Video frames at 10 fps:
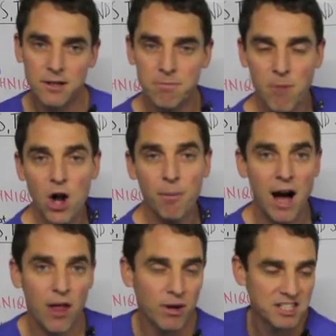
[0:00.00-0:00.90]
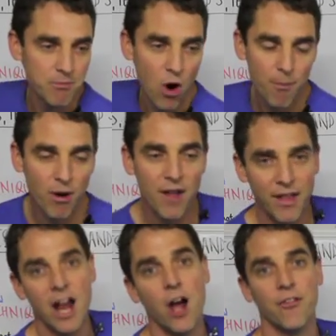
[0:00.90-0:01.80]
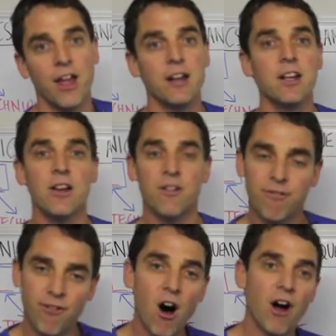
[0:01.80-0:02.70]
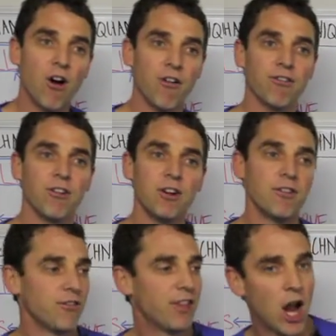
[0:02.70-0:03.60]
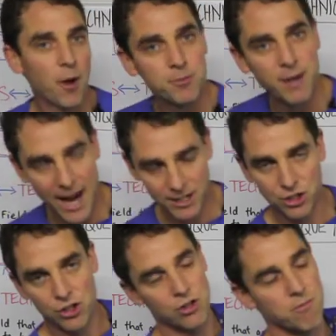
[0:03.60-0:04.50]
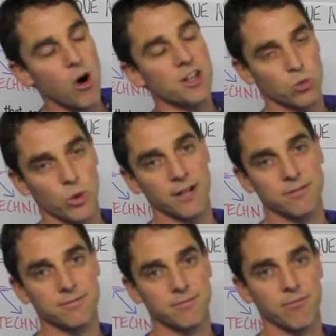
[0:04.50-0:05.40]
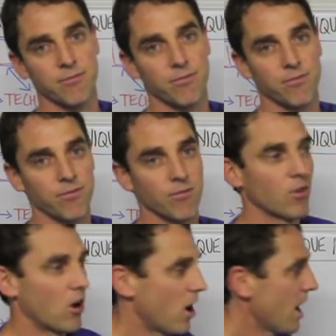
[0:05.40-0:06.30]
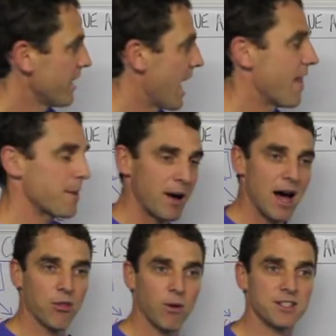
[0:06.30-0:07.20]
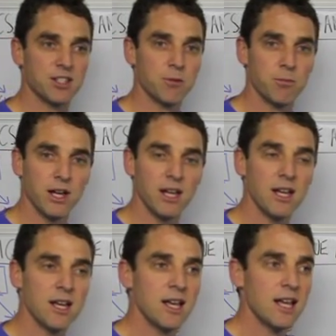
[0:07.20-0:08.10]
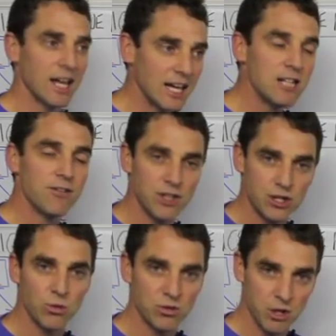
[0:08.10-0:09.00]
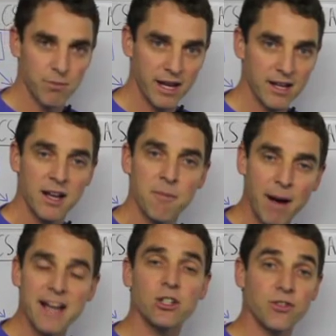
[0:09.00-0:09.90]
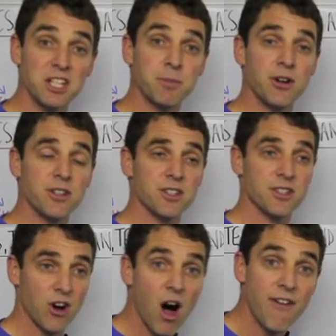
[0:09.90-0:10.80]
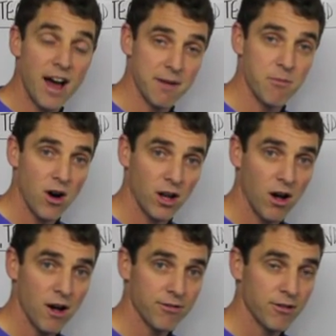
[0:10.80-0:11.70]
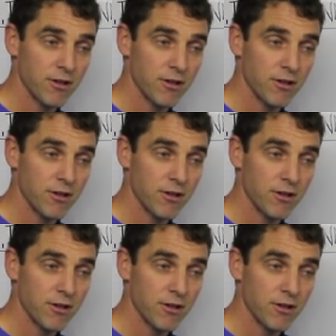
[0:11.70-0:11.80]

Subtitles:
motor pathways in my brain that fire off, that helps me execute my swing. All right, and that pathway is going to be individual to me based on the experiences that I've had in my life